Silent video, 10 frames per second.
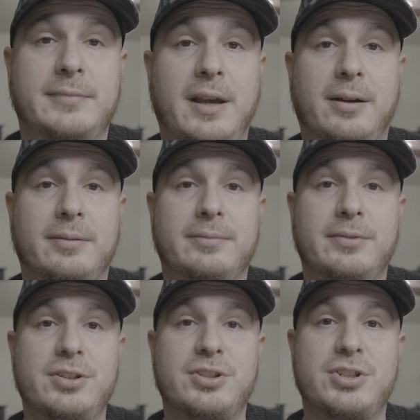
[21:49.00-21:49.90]
yeah,
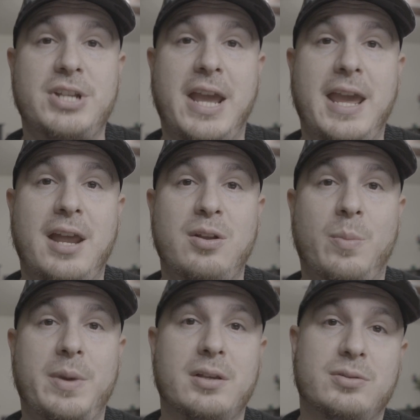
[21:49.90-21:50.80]
this is J.
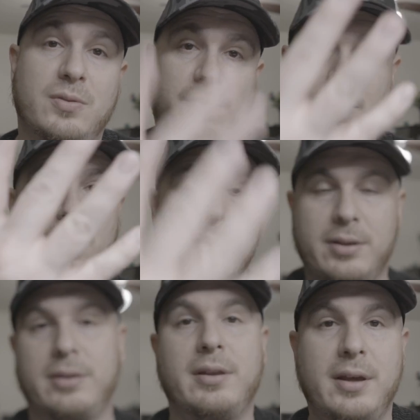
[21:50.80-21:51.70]
Dominguez IV
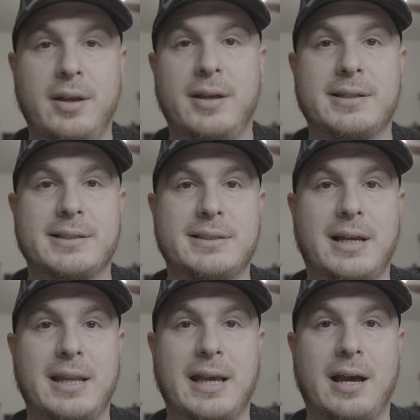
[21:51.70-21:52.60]

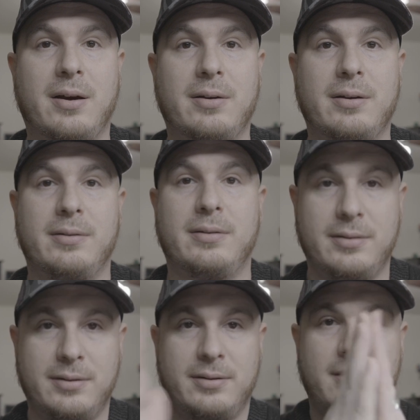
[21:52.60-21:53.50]
signing out.
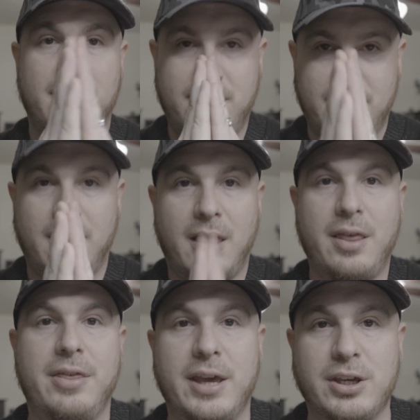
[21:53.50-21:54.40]

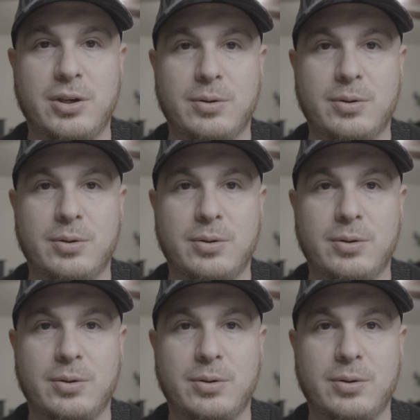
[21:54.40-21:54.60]
Thank